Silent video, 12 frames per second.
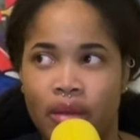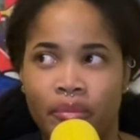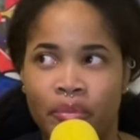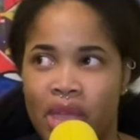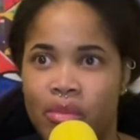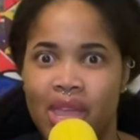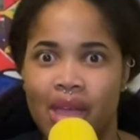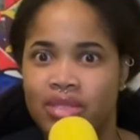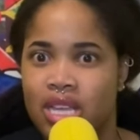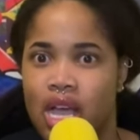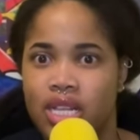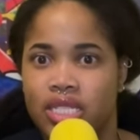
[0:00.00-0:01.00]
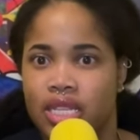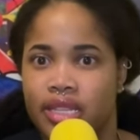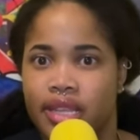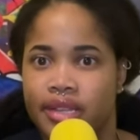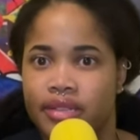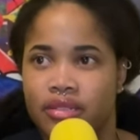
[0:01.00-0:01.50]
maybe I'm toxic
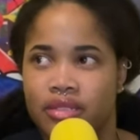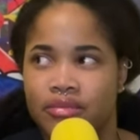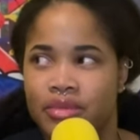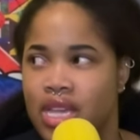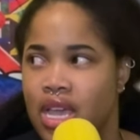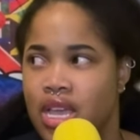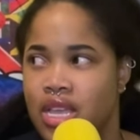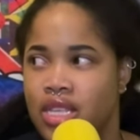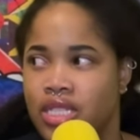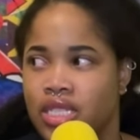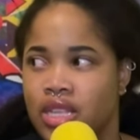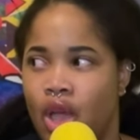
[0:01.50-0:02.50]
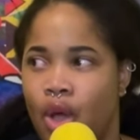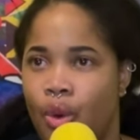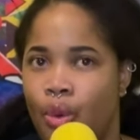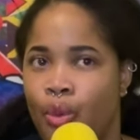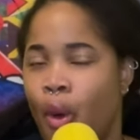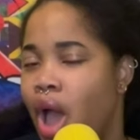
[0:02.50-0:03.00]
then because
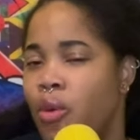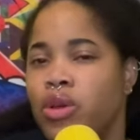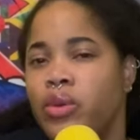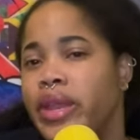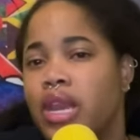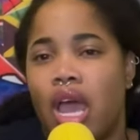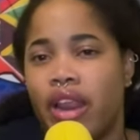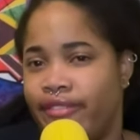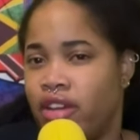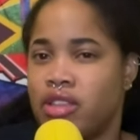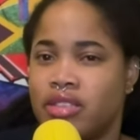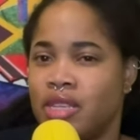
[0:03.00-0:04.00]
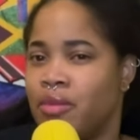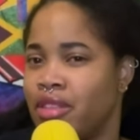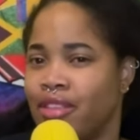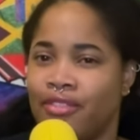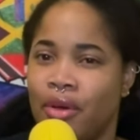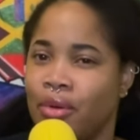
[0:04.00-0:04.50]
why would we not fall asleep on the
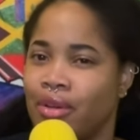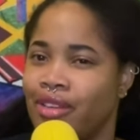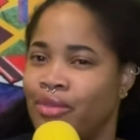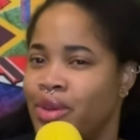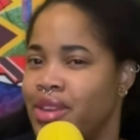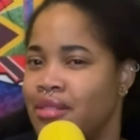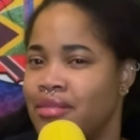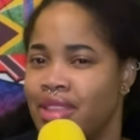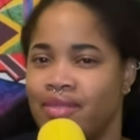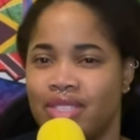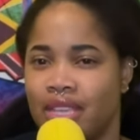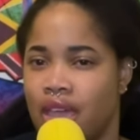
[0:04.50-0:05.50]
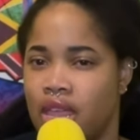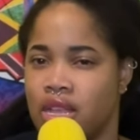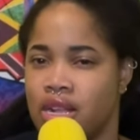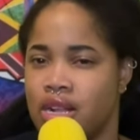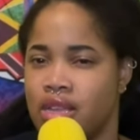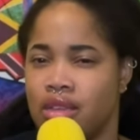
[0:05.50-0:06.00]
phone if we don't live together?
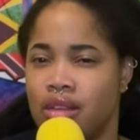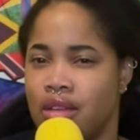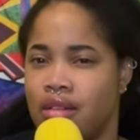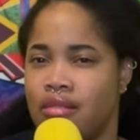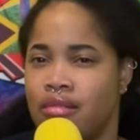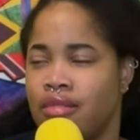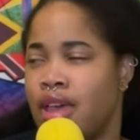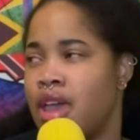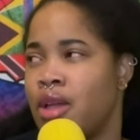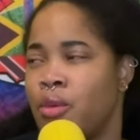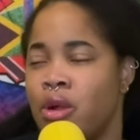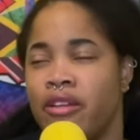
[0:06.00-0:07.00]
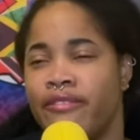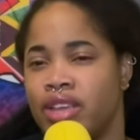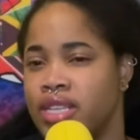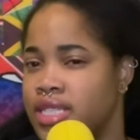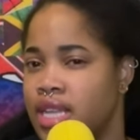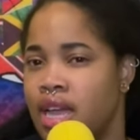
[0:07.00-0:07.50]
You know, like we're on
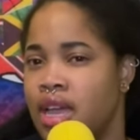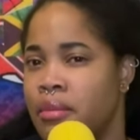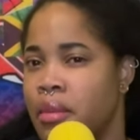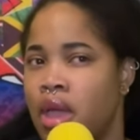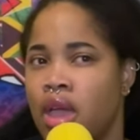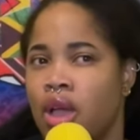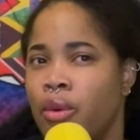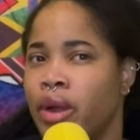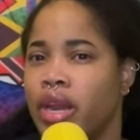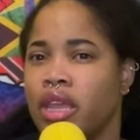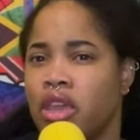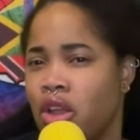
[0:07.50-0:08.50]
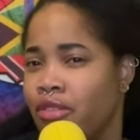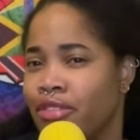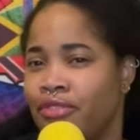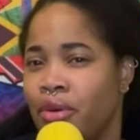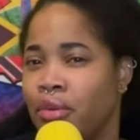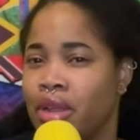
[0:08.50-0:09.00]
FaceTime, we're going to get off the
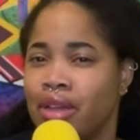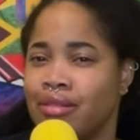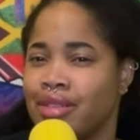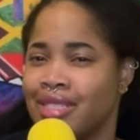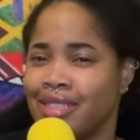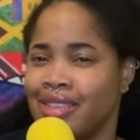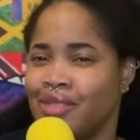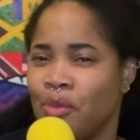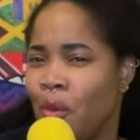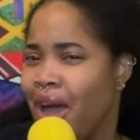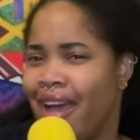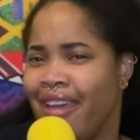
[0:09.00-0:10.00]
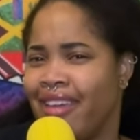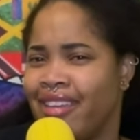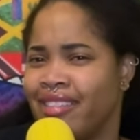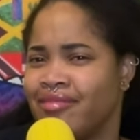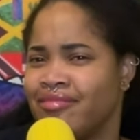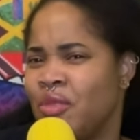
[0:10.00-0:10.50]
phone and go to sleep. Why?
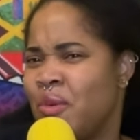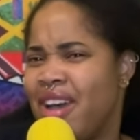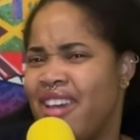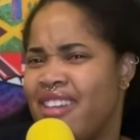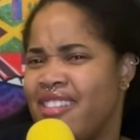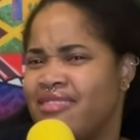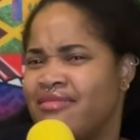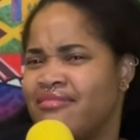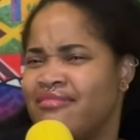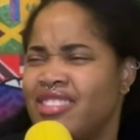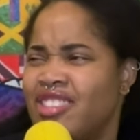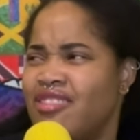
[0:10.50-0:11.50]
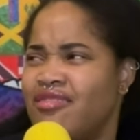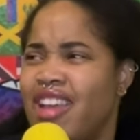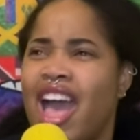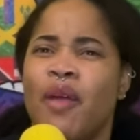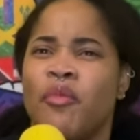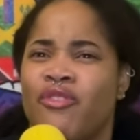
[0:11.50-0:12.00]
Why? You know,
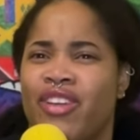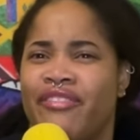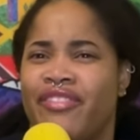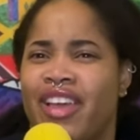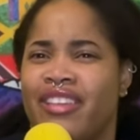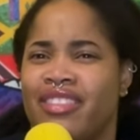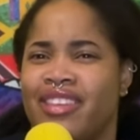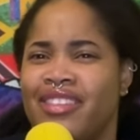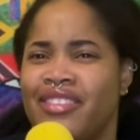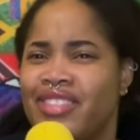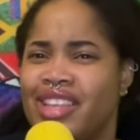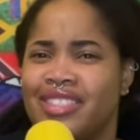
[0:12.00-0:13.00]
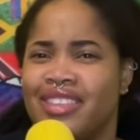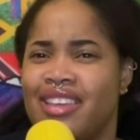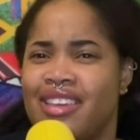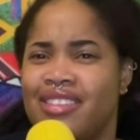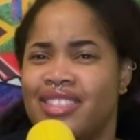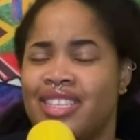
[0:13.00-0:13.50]
I'm a red flag then if that's the
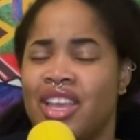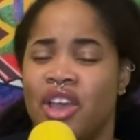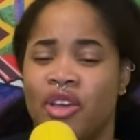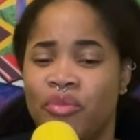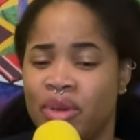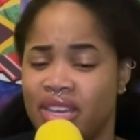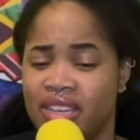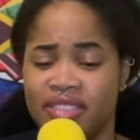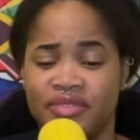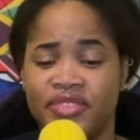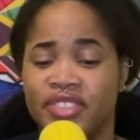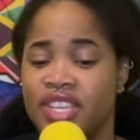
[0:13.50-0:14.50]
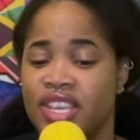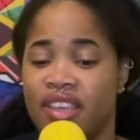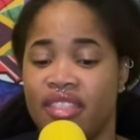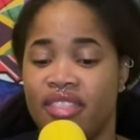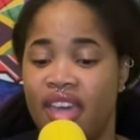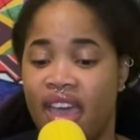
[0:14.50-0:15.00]
case. But
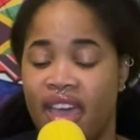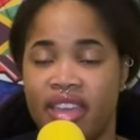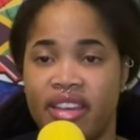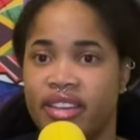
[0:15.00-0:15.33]
that